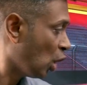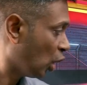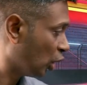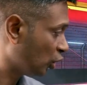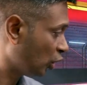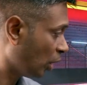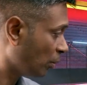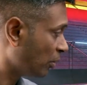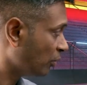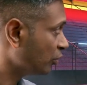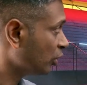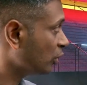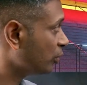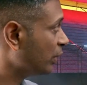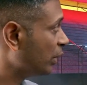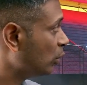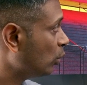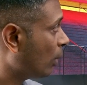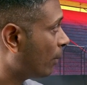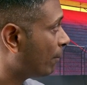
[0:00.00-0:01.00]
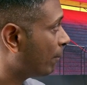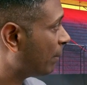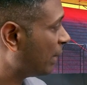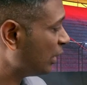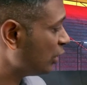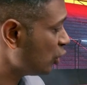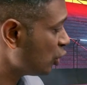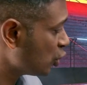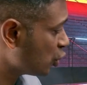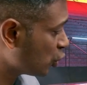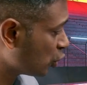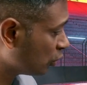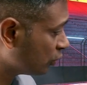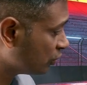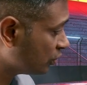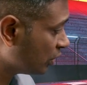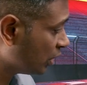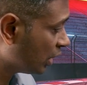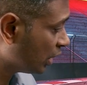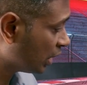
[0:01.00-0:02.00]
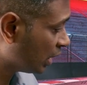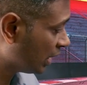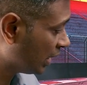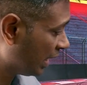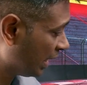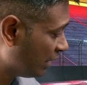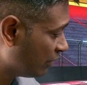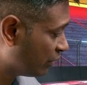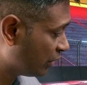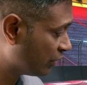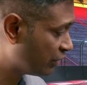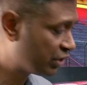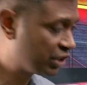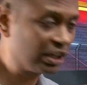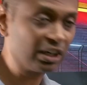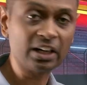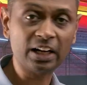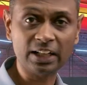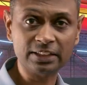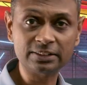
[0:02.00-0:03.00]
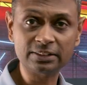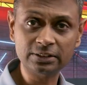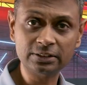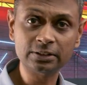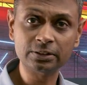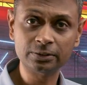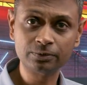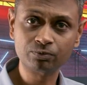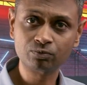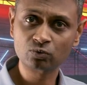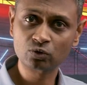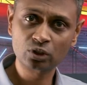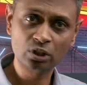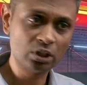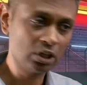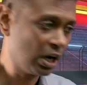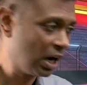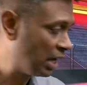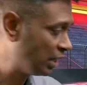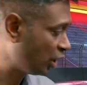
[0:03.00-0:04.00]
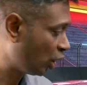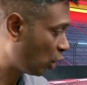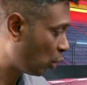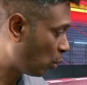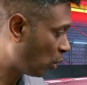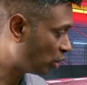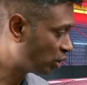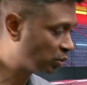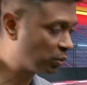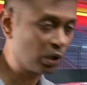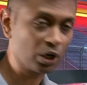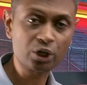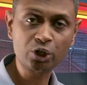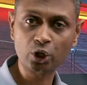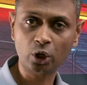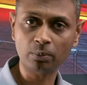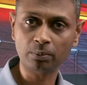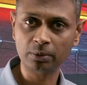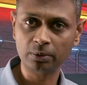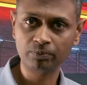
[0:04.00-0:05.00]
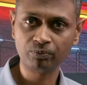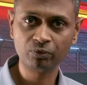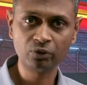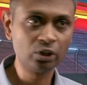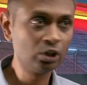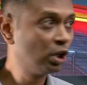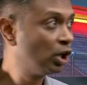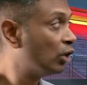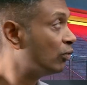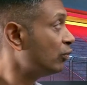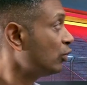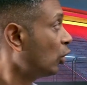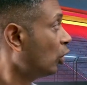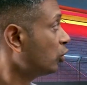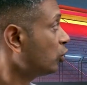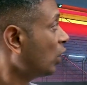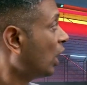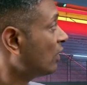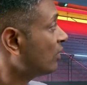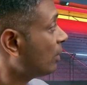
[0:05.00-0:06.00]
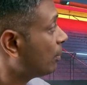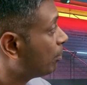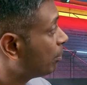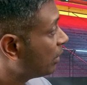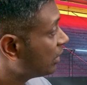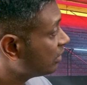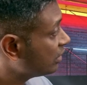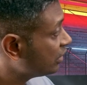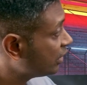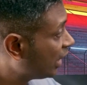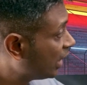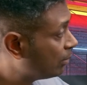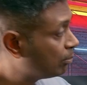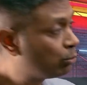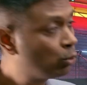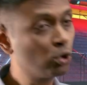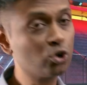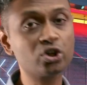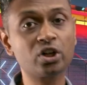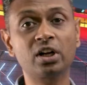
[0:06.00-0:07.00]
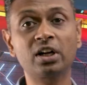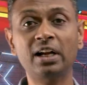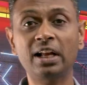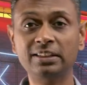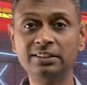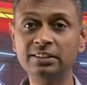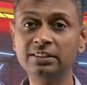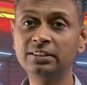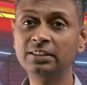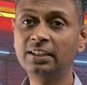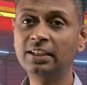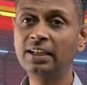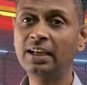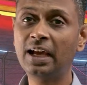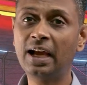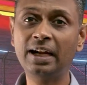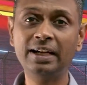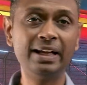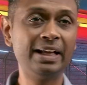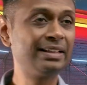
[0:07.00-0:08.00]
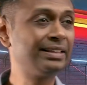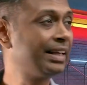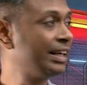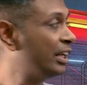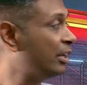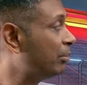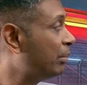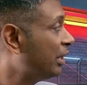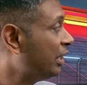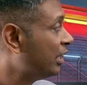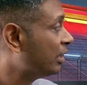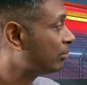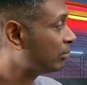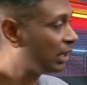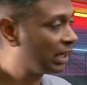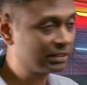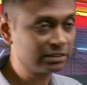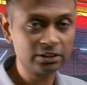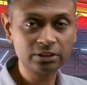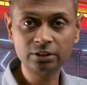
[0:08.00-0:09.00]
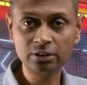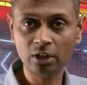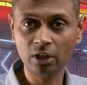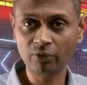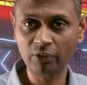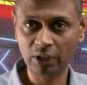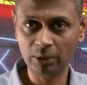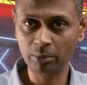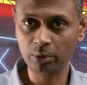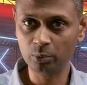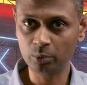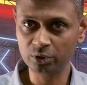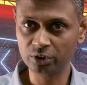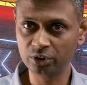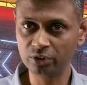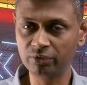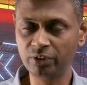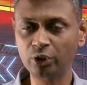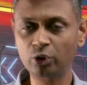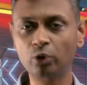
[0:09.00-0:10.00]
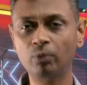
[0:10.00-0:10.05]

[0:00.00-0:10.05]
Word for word: On top of this, we do a bunch of live revision classes and a quant workshop. We also have a percentile booster classes and XAT BDM classes available with this fine.